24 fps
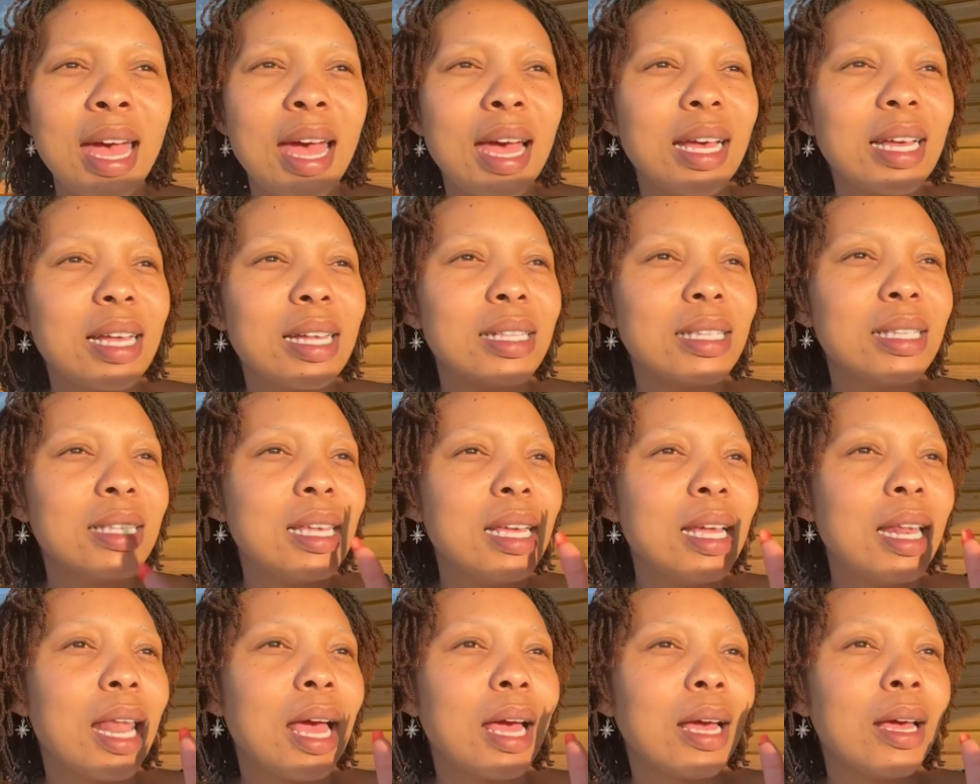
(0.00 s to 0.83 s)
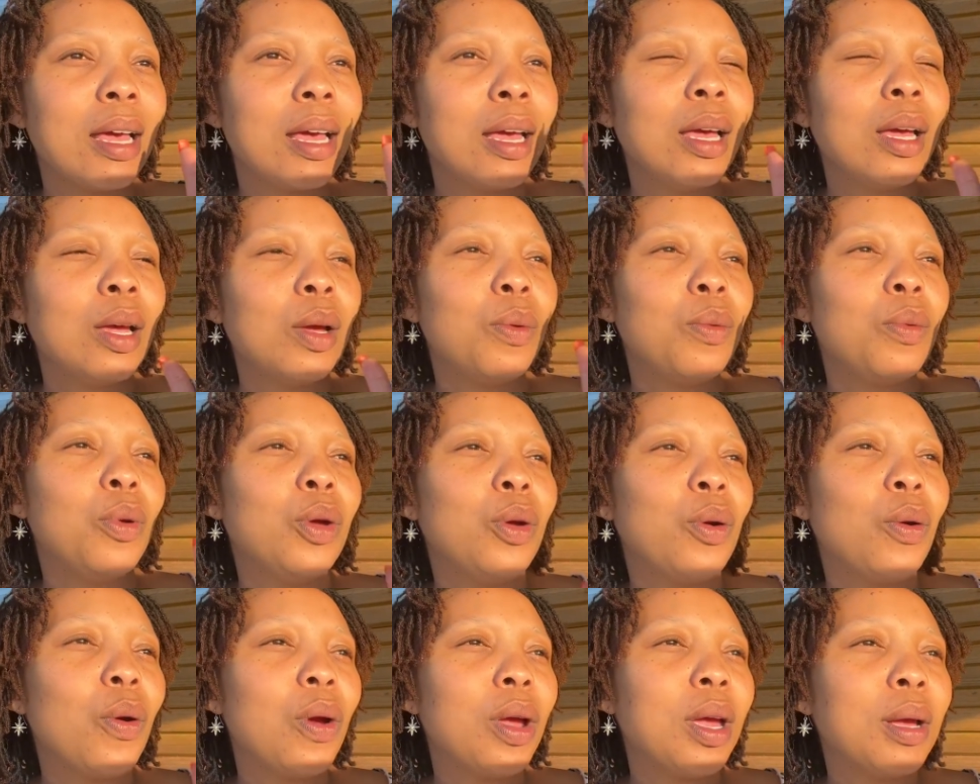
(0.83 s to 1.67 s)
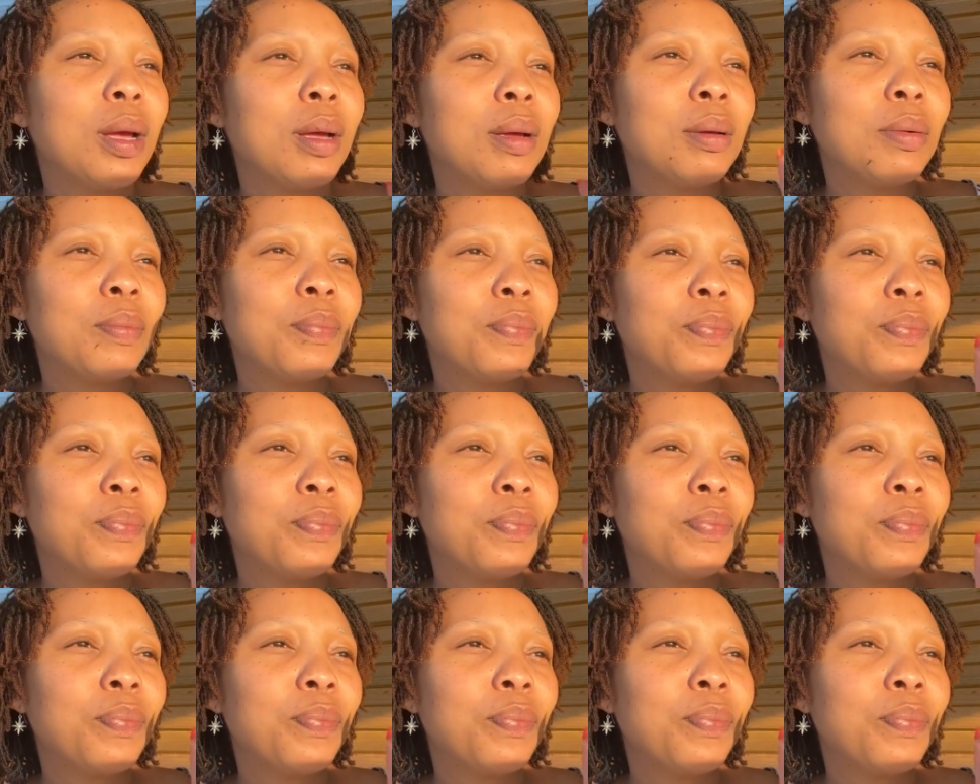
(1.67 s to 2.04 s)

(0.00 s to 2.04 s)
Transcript: Can see, like, we're going